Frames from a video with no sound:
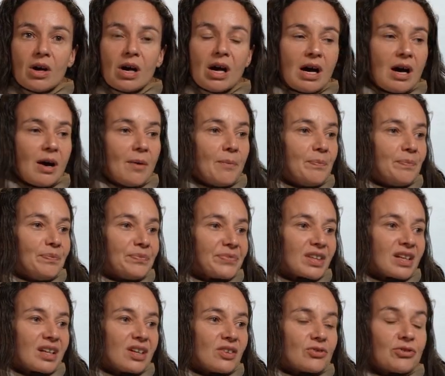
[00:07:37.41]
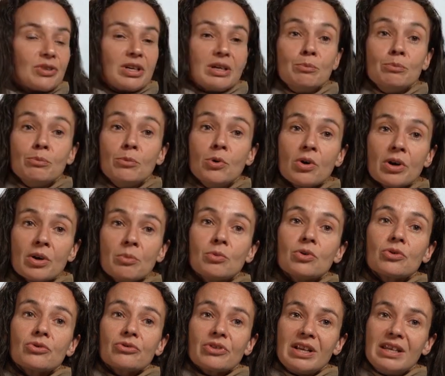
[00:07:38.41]
more and
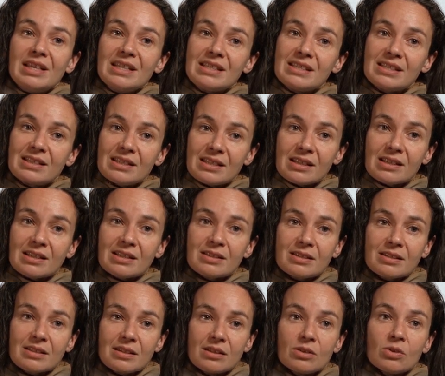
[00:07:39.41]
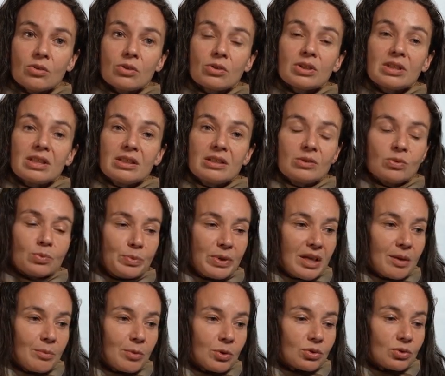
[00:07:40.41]
more realistic in order to be
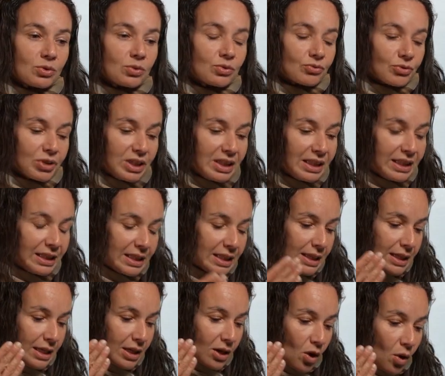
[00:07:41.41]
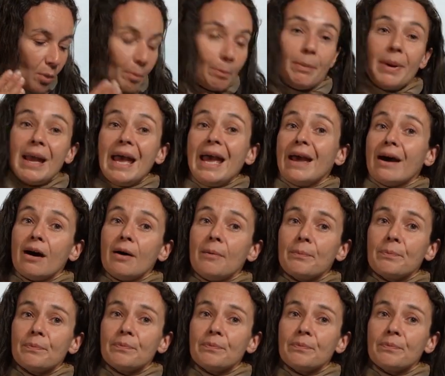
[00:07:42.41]
able to really compare